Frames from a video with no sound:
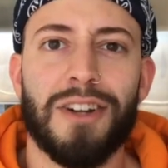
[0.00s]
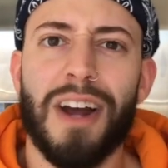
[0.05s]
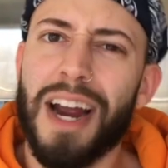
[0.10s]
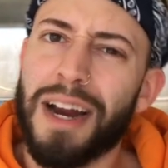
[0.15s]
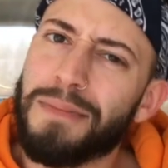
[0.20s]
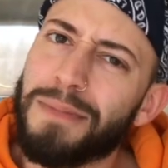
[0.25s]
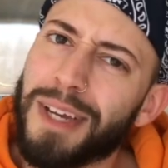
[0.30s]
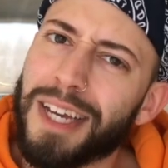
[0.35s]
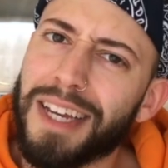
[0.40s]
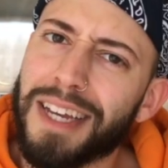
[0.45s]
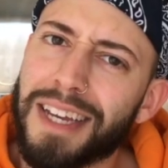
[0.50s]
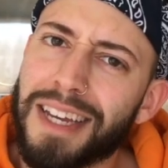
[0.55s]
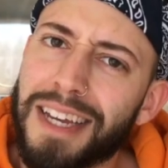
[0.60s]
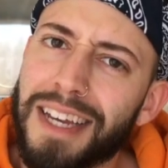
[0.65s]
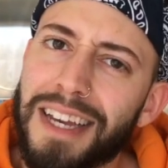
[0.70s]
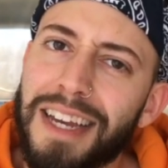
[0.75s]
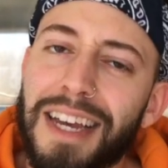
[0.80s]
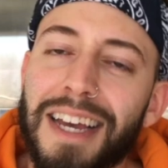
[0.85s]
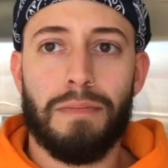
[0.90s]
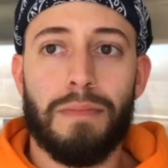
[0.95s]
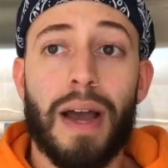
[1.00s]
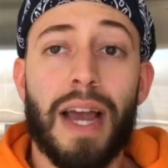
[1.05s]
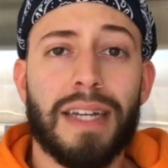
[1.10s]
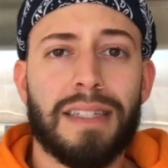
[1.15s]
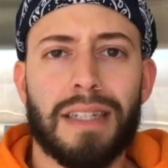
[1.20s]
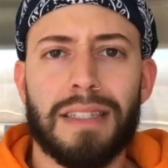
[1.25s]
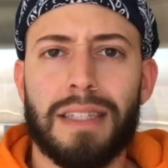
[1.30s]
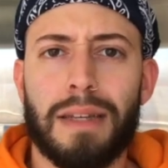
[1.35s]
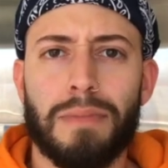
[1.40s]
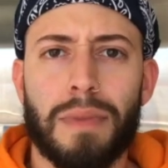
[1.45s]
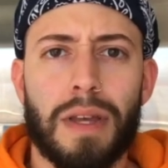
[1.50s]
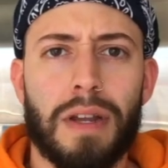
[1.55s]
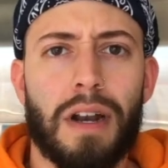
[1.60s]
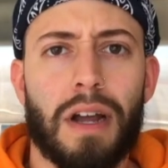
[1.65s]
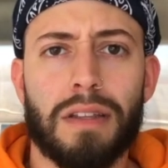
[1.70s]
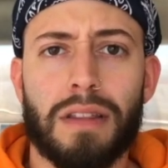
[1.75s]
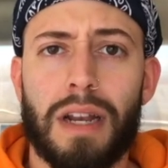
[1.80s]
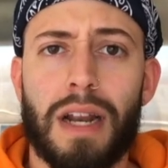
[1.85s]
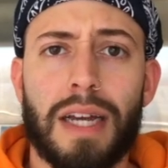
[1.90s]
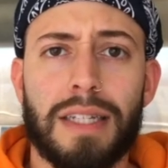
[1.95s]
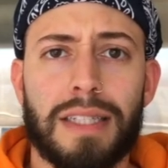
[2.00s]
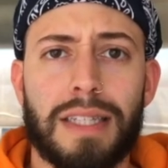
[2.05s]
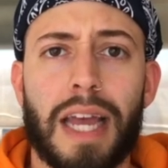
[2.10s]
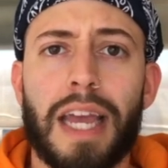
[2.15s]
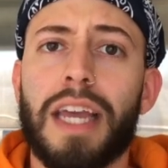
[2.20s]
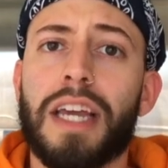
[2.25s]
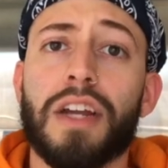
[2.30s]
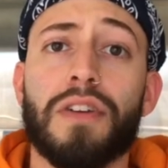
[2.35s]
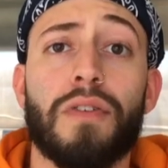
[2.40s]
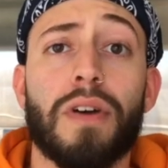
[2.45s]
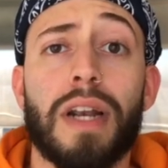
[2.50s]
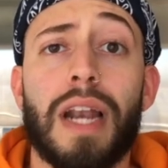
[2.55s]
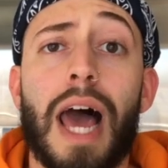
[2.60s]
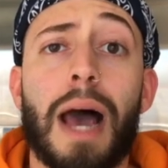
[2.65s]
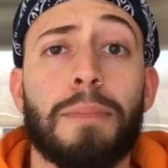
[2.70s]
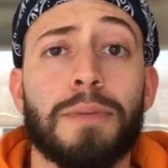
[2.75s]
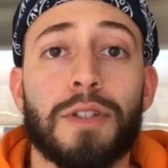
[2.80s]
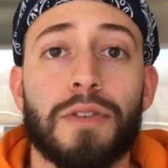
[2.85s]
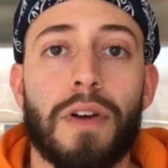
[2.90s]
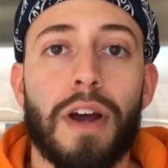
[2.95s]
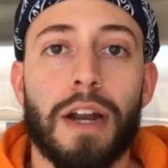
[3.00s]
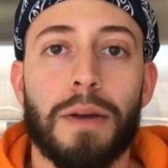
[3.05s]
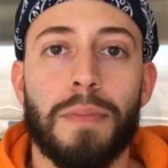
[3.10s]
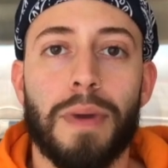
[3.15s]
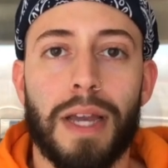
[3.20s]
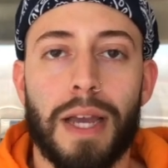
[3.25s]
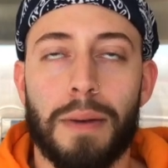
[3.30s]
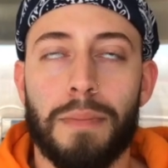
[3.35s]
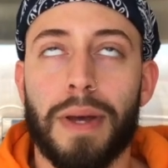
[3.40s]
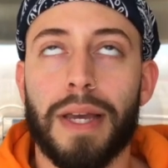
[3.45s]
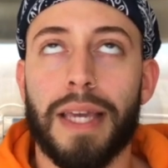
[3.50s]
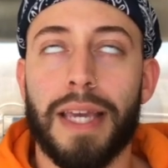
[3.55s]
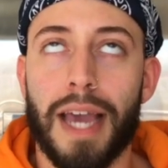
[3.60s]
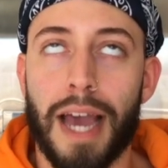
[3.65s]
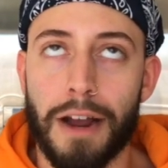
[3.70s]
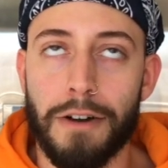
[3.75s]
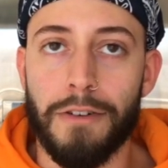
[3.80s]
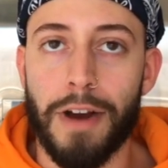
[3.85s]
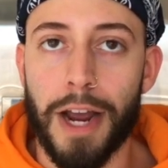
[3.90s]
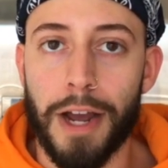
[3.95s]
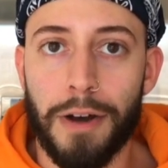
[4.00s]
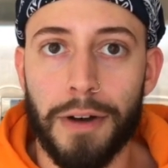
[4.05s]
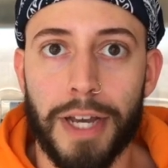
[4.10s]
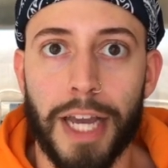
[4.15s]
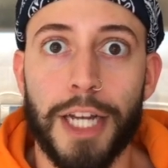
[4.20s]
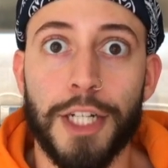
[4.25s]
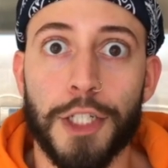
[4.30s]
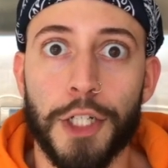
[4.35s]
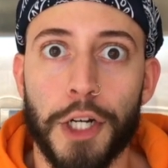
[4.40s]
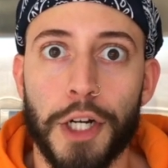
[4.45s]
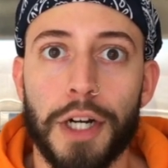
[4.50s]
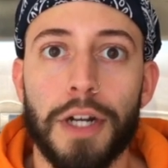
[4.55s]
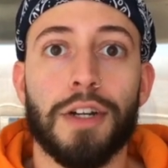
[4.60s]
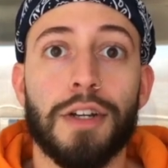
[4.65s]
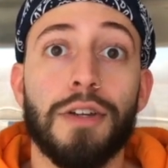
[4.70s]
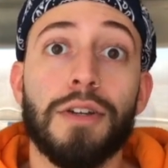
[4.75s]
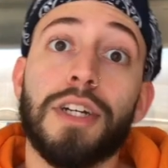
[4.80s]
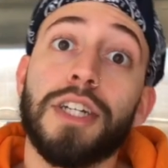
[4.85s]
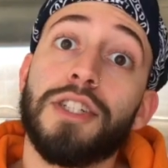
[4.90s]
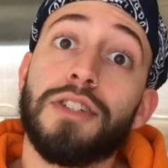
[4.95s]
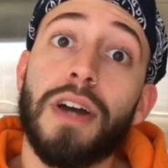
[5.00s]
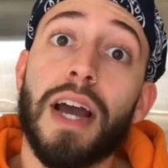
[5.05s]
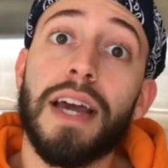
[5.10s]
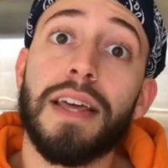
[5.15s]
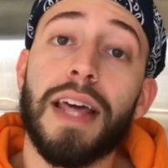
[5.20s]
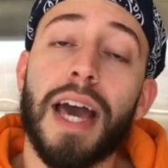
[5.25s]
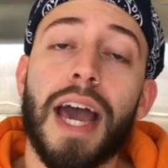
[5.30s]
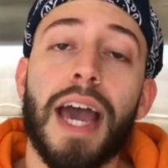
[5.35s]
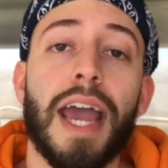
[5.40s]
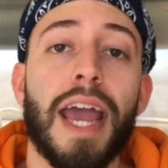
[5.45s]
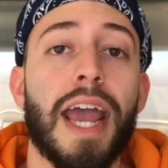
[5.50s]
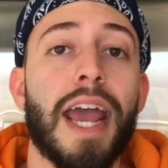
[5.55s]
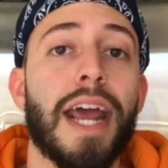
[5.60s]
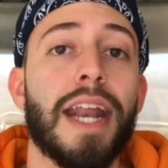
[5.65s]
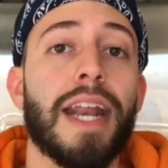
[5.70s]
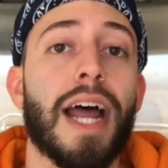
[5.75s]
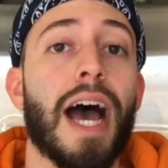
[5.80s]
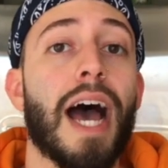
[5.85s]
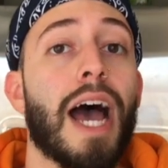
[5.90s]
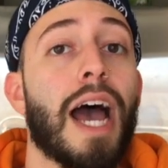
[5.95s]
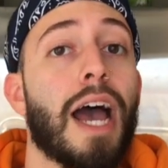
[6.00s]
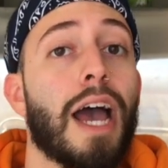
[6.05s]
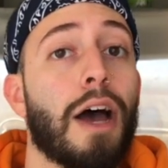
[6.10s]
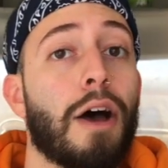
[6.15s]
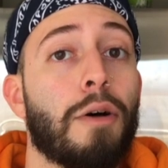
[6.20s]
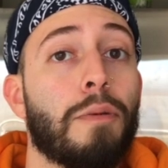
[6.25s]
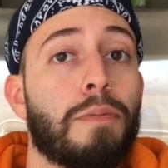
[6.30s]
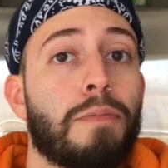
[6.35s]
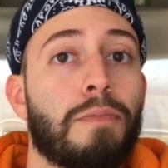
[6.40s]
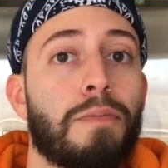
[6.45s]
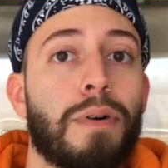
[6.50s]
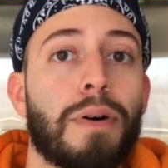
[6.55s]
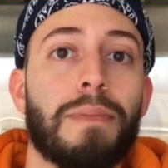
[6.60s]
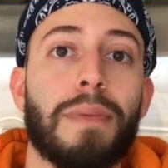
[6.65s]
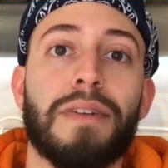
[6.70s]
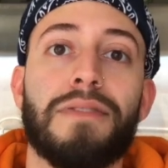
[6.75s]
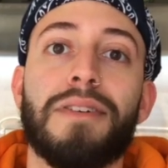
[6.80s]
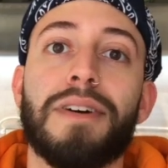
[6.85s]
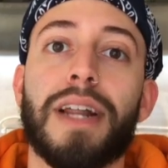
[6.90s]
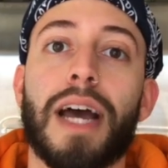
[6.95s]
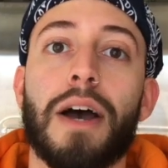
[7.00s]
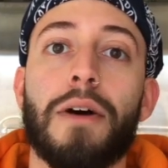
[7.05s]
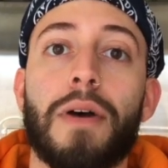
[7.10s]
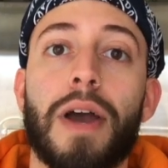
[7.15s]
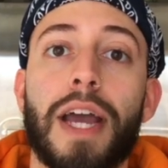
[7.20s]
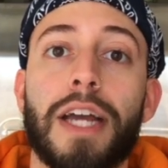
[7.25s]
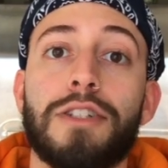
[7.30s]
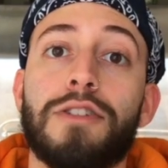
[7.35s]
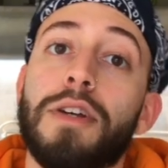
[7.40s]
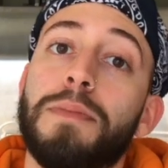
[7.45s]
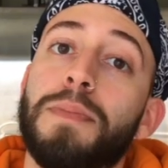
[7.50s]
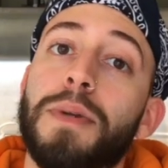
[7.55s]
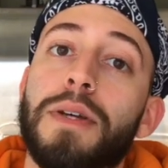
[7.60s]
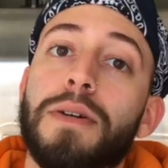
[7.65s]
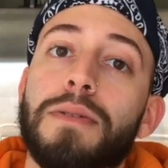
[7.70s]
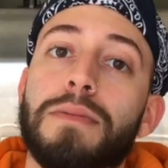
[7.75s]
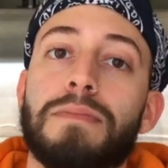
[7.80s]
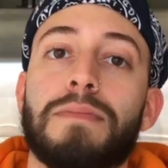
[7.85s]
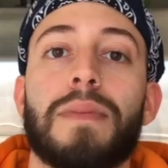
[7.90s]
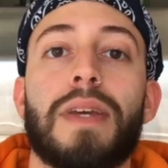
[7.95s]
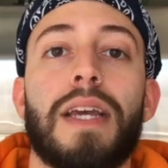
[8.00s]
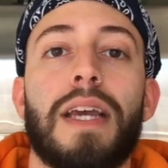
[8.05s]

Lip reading: tried me. My ex said something along the lines that he can run laps around me. I'm like, yeah, right, okay, sure. You can try that and I'll put my foot out and trip you.